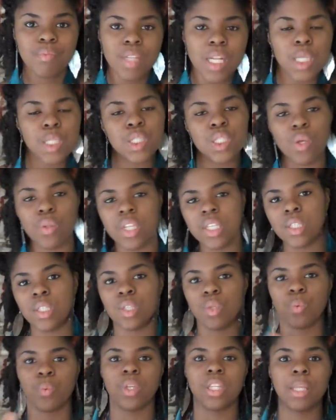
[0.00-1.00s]
And so this
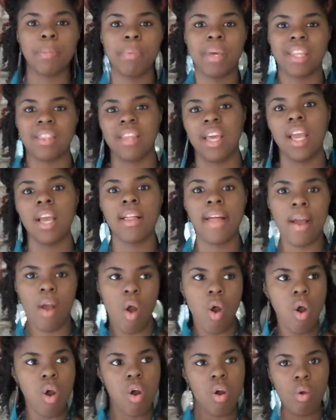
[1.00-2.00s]
is a really big thing, like,
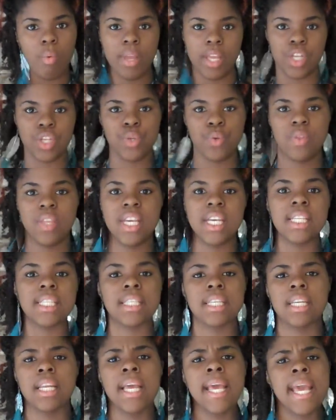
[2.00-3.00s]
oh, we can do this.
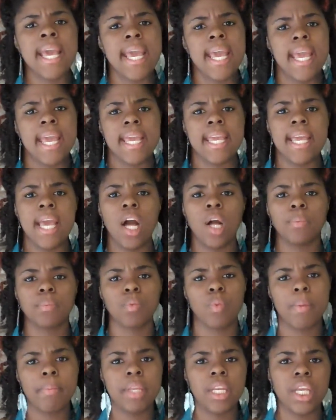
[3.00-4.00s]
And he helped
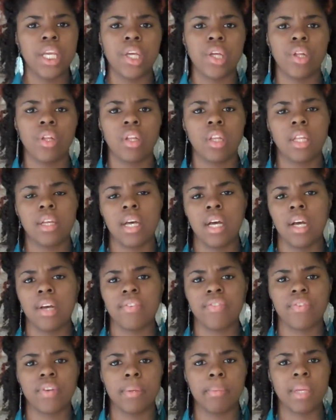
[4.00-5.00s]
women heal uh,
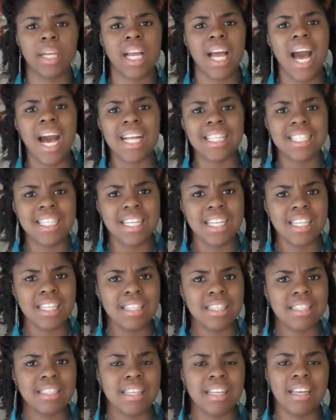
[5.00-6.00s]
from
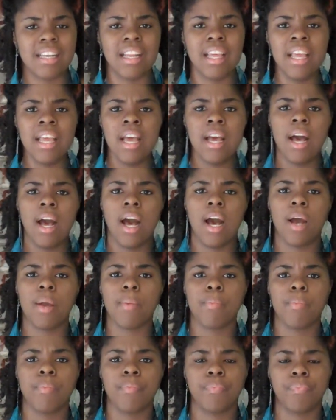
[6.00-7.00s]
incontinence and
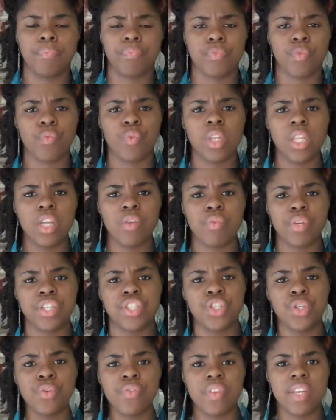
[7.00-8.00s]
um, really
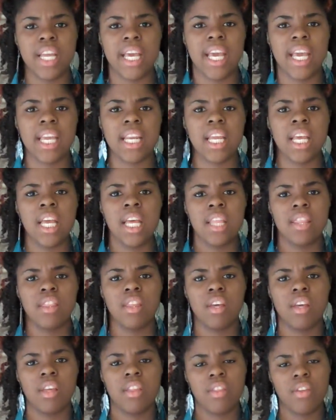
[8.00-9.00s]
rejuvenate
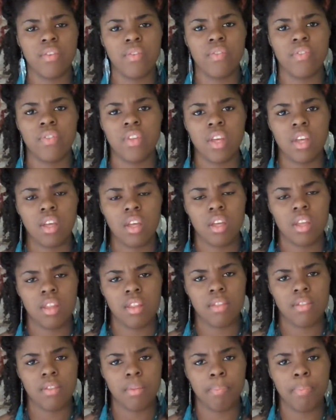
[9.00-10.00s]
the, the,
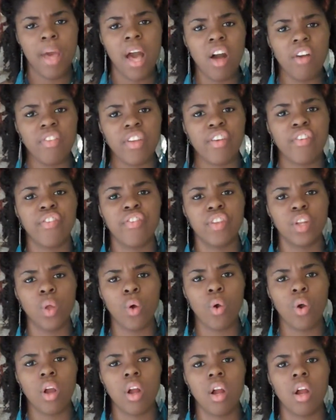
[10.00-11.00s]
the, the pelvic
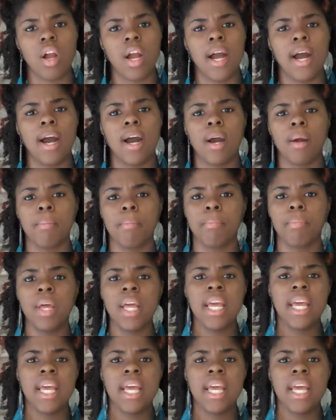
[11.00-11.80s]
floor, um,